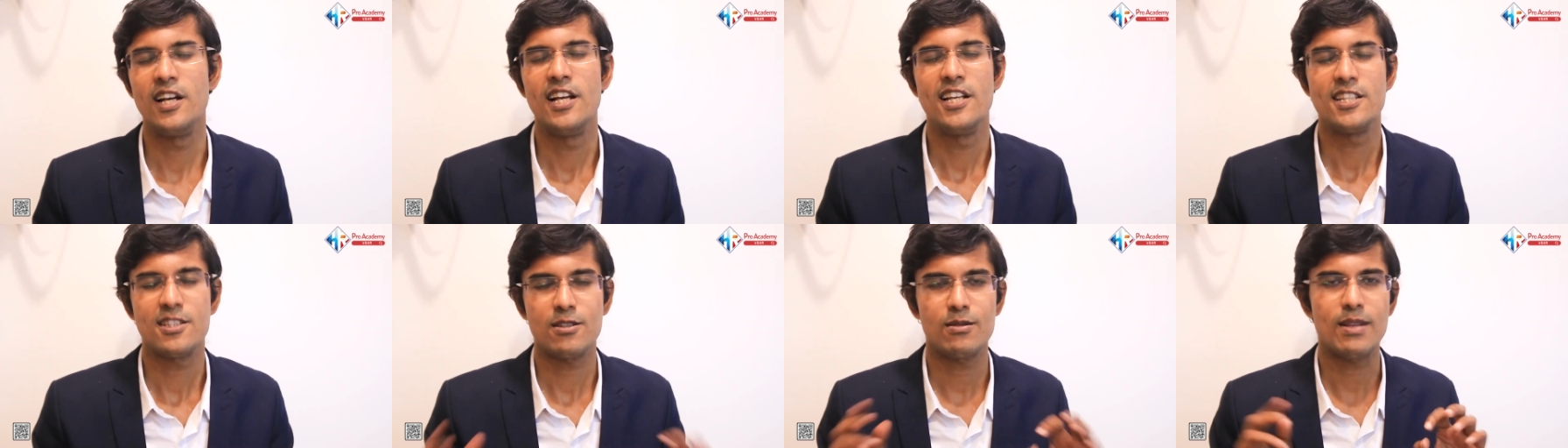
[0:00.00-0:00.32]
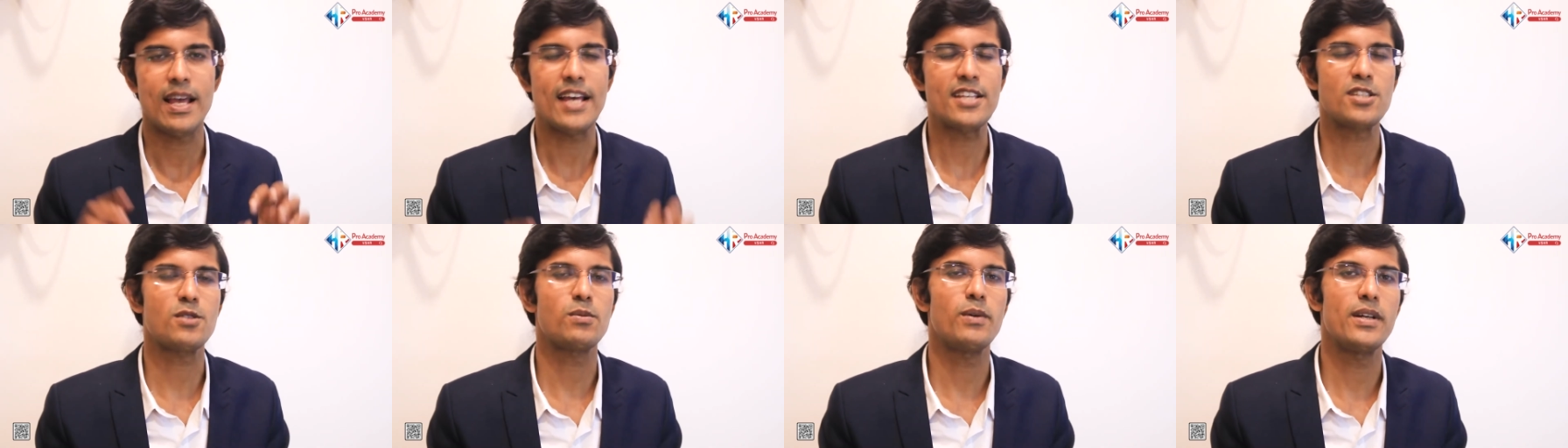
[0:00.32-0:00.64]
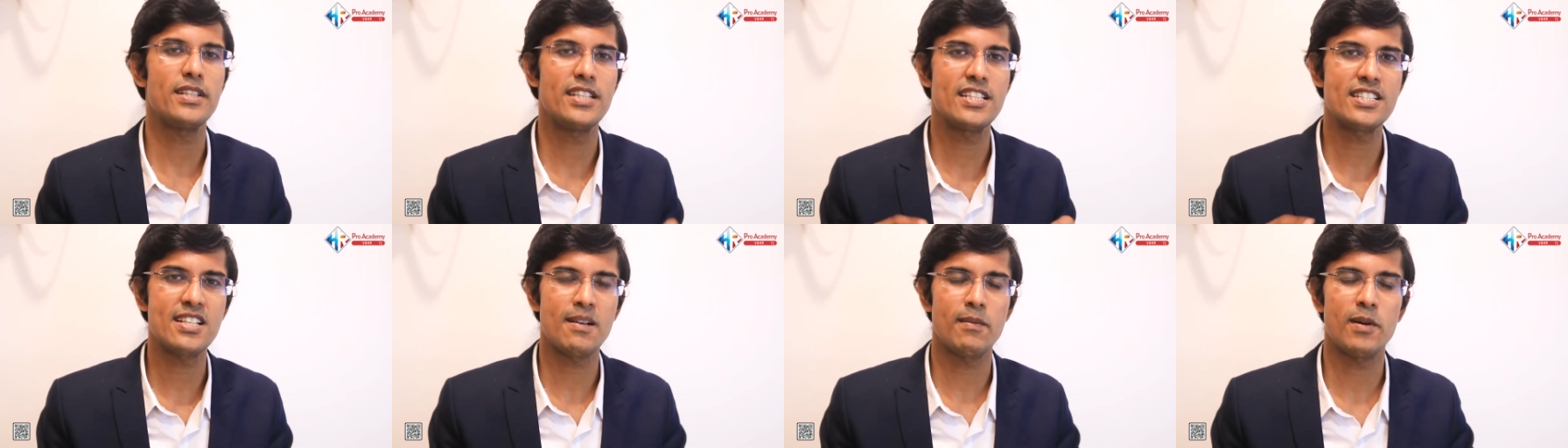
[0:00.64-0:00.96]
So that's why
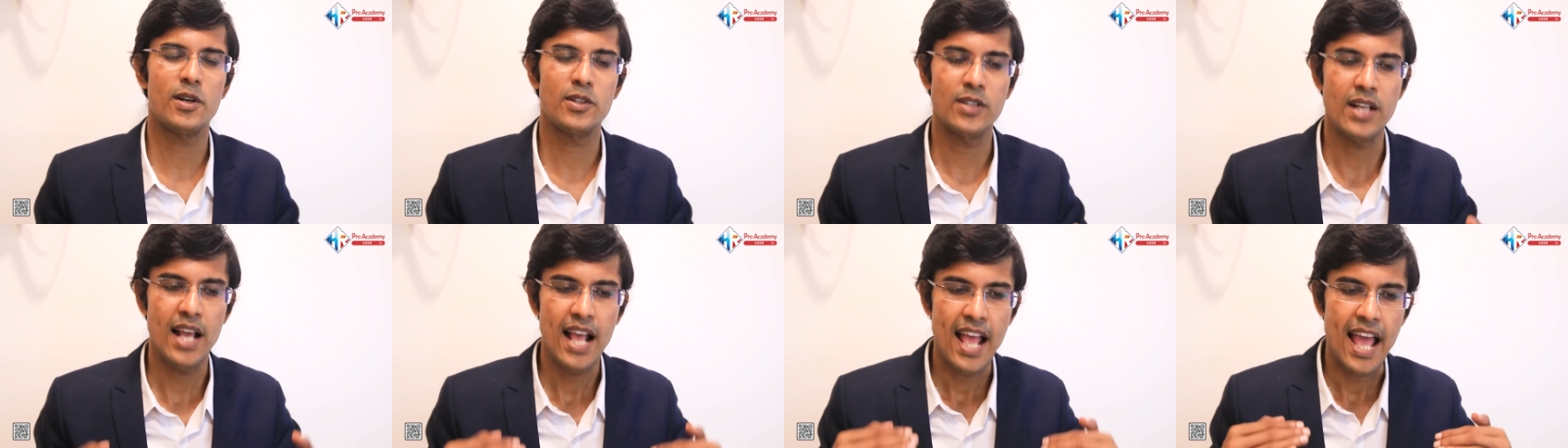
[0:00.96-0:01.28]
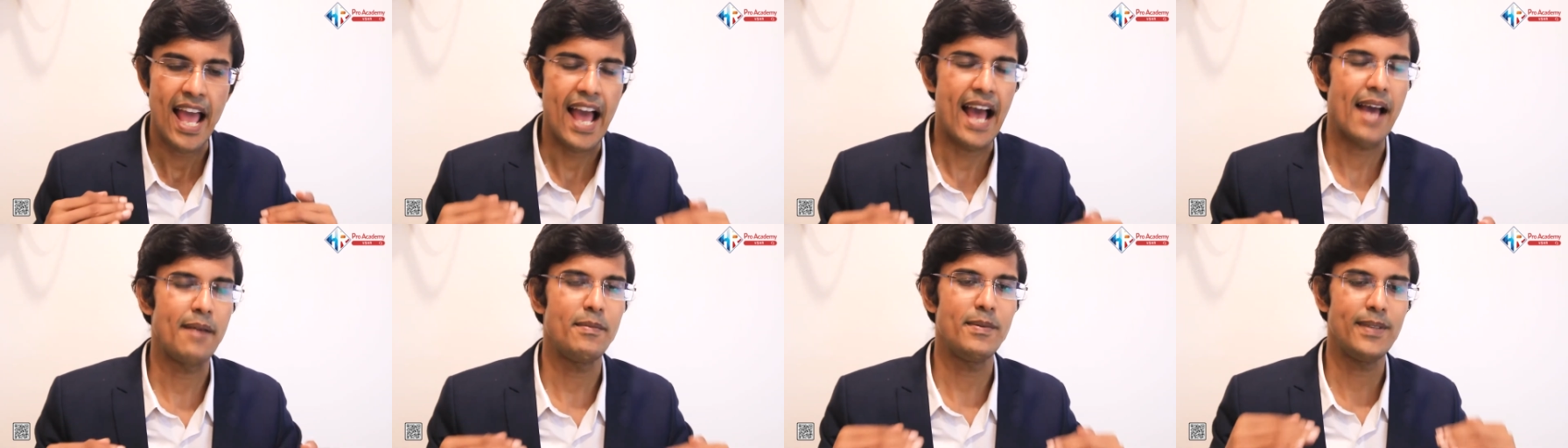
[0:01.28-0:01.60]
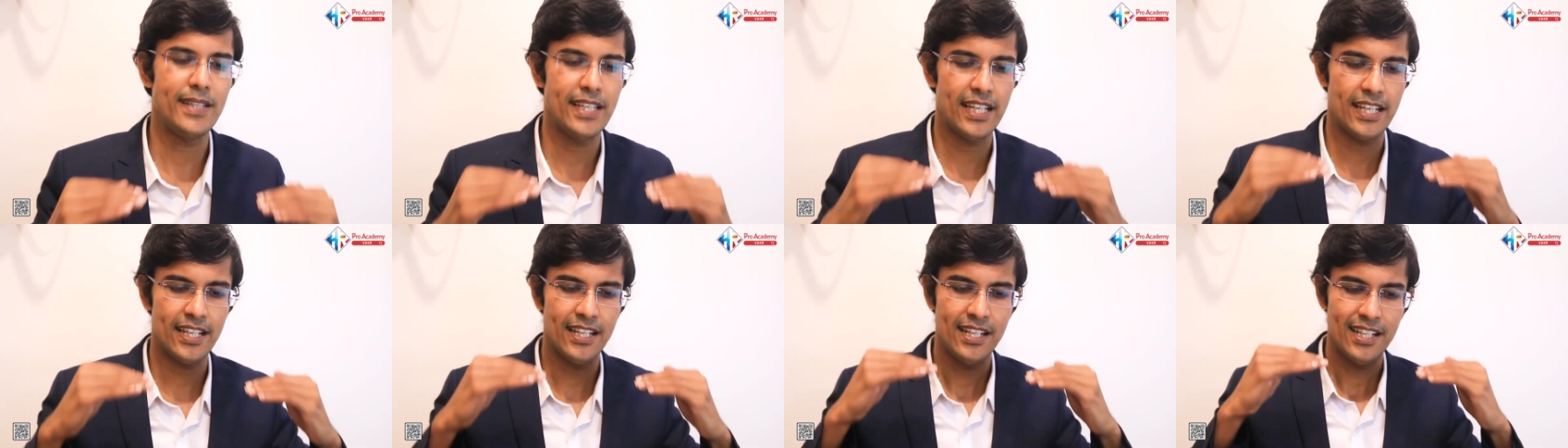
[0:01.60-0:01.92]
this is about having
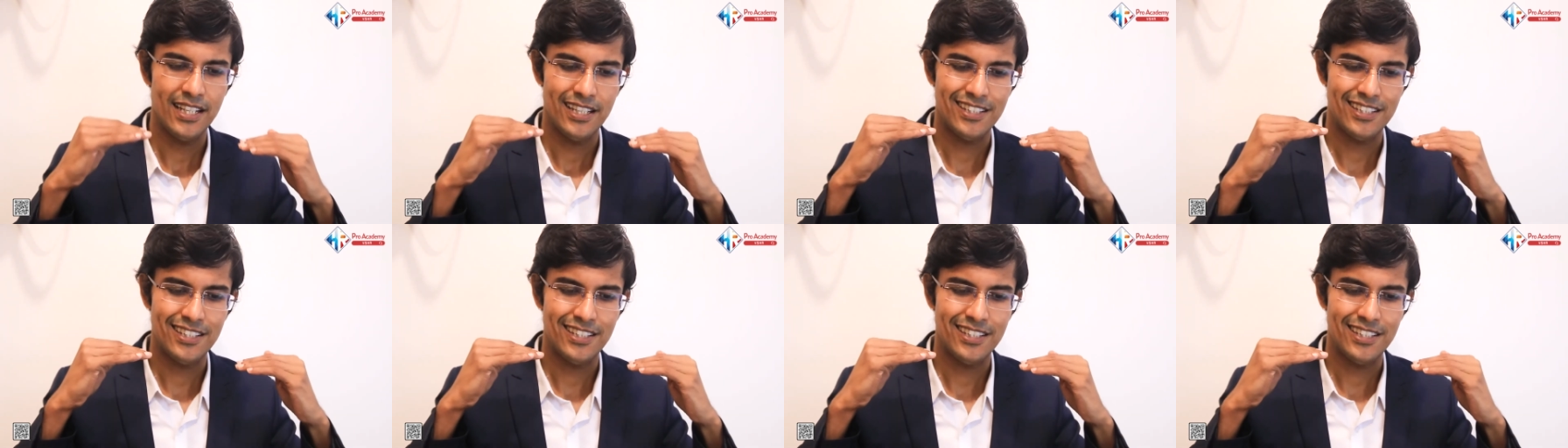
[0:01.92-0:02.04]
a